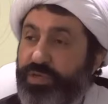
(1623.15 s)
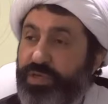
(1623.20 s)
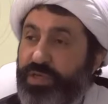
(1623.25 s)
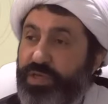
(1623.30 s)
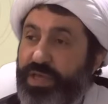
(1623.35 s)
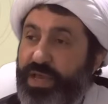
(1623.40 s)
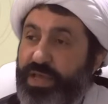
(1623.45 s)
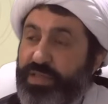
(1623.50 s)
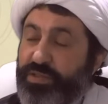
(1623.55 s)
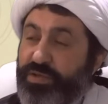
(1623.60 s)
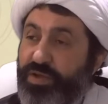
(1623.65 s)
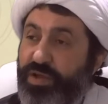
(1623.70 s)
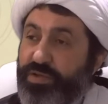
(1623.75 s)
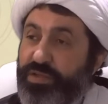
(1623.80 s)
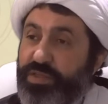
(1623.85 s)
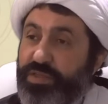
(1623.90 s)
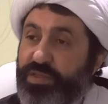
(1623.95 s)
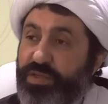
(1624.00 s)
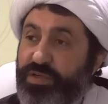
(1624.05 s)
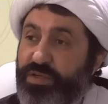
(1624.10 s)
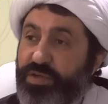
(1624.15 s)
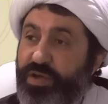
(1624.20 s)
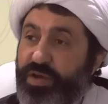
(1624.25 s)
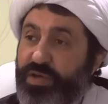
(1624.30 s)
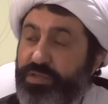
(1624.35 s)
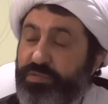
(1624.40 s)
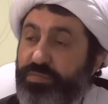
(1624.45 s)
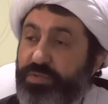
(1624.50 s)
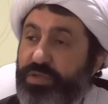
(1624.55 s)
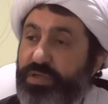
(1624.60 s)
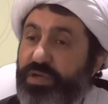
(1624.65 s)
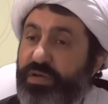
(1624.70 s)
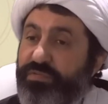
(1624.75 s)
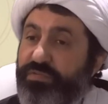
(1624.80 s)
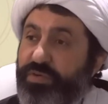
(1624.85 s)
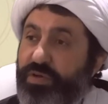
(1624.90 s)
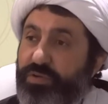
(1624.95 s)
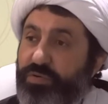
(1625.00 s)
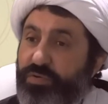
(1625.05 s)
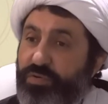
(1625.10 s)
he had gone in the night, middle of
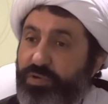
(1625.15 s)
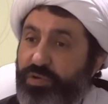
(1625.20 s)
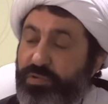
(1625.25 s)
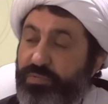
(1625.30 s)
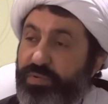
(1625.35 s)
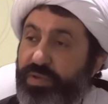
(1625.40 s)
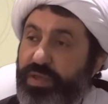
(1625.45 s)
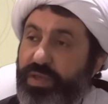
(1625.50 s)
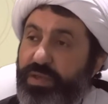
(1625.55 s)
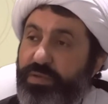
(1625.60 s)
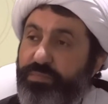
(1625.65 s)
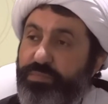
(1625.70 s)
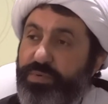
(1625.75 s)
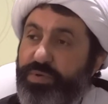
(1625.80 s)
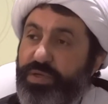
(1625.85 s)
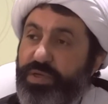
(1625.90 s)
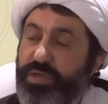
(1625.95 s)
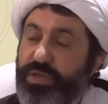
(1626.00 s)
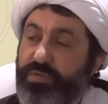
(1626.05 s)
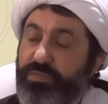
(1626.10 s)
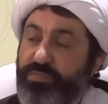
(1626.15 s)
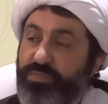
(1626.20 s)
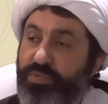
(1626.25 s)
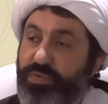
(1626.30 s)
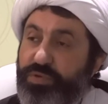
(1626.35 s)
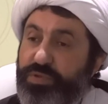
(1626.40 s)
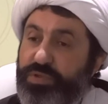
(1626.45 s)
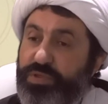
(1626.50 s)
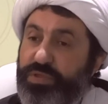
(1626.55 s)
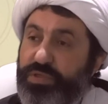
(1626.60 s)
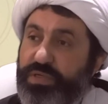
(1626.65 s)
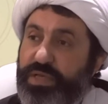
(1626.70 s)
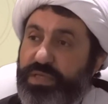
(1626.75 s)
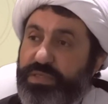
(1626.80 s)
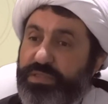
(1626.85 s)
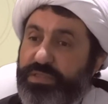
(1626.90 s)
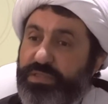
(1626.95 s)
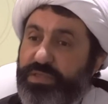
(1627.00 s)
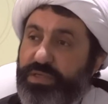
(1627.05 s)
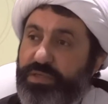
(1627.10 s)
night, all the way, bring him water and
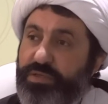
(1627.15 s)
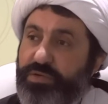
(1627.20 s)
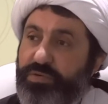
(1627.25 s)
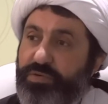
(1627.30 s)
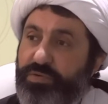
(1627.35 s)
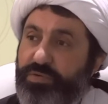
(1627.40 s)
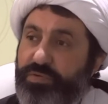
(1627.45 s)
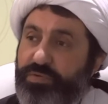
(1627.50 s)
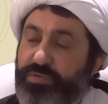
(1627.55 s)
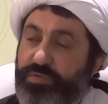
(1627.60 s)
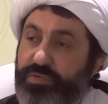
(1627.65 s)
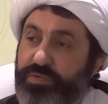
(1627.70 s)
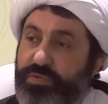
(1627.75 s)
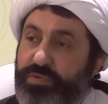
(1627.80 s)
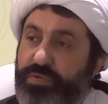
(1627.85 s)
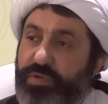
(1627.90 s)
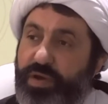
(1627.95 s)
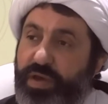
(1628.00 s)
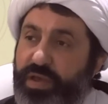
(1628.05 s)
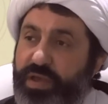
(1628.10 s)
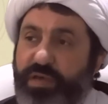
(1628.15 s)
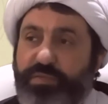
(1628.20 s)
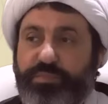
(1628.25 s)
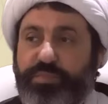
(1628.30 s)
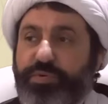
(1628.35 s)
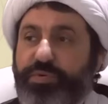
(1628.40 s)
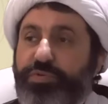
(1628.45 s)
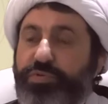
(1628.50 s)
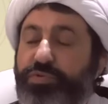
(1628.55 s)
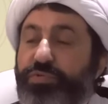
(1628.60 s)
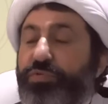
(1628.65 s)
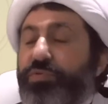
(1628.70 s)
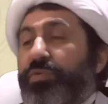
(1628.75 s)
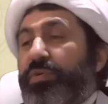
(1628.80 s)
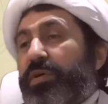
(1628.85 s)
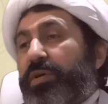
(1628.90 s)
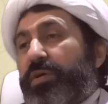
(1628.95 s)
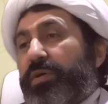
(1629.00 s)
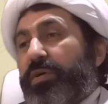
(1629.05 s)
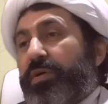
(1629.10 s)
said, you know, I have brought you
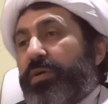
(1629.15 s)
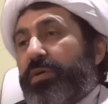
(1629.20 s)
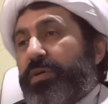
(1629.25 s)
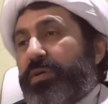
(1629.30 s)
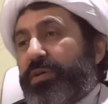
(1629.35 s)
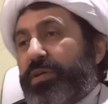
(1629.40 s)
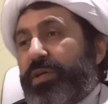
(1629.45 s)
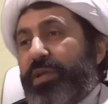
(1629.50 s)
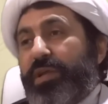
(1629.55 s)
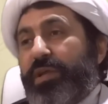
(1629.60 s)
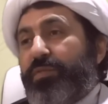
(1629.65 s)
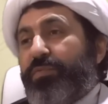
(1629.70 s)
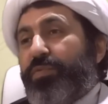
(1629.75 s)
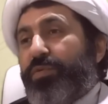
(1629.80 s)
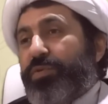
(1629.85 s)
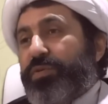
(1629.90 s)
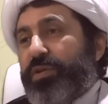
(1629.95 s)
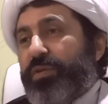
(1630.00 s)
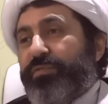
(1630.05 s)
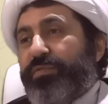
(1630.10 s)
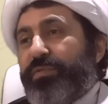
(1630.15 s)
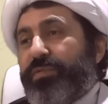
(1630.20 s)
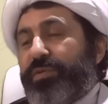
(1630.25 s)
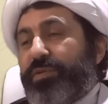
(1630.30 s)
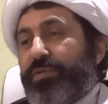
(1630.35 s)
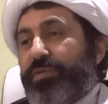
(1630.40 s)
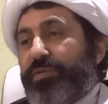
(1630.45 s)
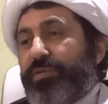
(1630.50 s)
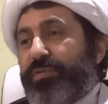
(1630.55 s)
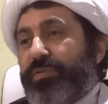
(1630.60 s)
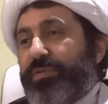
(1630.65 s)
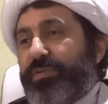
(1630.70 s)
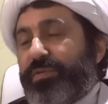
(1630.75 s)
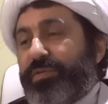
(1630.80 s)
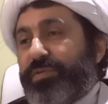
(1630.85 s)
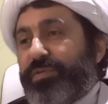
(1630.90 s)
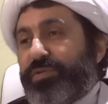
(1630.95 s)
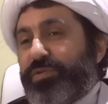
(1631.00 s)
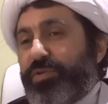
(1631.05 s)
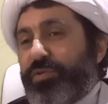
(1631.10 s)
clean water, you know.
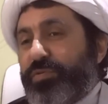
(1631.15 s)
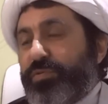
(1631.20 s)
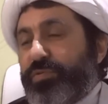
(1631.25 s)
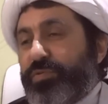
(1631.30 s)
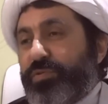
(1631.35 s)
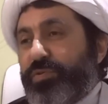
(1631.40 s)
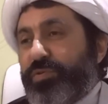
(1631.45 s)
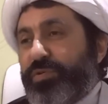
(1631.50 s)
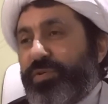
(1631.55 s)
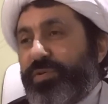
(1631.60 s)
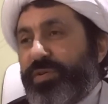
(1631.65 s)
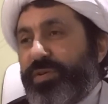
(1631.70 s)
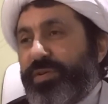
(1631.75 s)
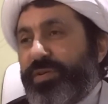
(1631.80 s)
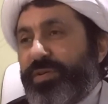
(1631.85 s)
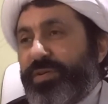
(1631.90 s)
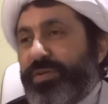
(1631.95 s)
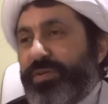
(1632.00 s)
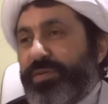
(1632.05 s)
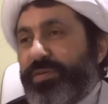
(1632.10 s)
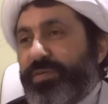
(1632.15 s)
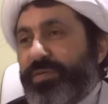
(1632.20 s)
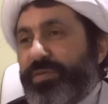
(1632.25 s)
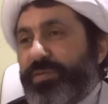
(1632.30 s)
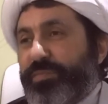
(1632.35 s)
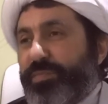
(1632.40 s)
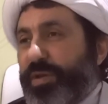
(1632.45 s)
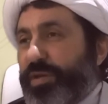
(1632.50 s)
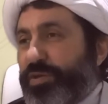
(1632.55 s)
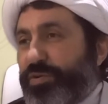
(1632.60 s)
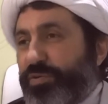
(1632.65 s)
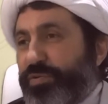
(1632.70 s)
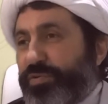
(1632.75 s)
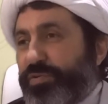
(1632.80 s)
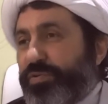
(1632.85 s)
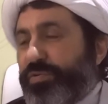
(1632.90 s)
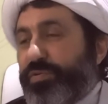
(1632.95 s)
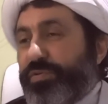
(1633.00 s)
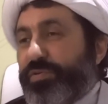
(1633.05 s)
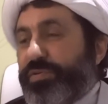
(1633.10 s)
So make your,
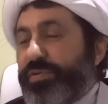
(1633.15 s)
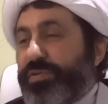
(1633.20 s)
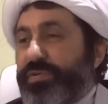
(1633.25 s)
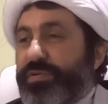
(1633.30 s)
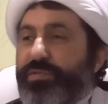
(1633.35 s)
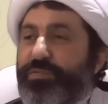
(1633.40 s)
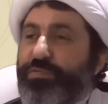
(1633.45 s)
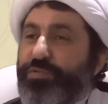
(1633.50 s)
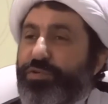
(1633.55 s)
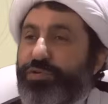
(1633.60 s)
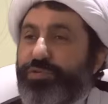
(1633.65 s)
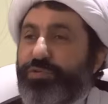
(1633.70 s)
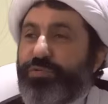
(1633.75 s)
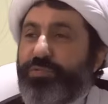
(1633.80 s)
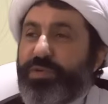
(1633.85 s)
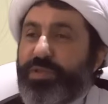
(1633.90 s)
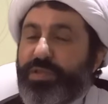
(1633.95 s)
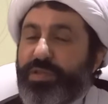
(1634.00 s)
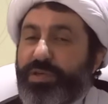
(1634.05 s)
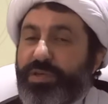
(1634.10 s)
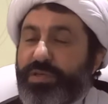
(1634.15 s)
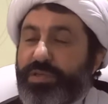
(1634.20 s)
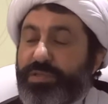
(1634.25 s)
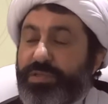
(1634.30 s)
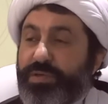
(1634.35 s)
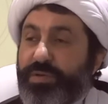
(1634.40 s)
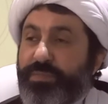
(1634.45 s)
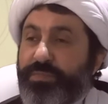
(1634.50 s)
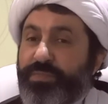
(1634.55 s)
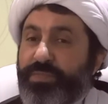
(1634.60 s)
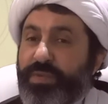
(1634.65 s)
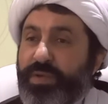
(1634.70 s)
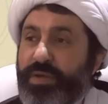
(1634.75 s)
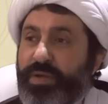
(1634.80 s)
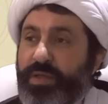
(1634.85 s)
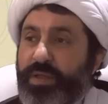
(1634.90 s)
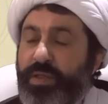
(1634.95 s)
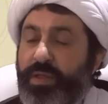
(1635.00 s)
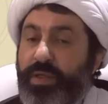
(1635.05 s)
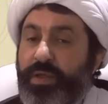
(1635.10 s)
you know, wuzu with this.
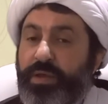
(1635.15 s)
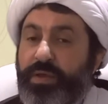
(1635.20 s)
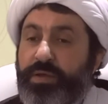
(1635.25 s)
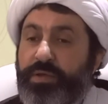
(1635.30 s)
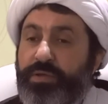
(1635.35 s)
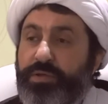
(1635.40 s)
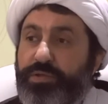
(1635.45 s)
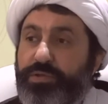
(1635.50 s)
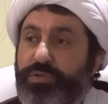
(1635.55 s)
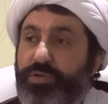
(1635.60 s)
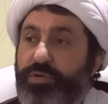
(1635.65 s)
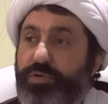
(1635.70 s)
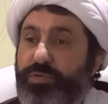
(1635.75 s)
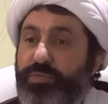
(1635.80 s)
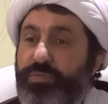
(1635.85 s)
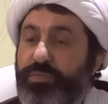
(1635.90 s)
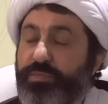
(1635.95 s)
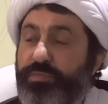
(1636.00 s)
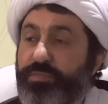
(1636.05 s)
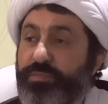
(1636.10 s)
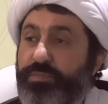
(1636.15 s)
So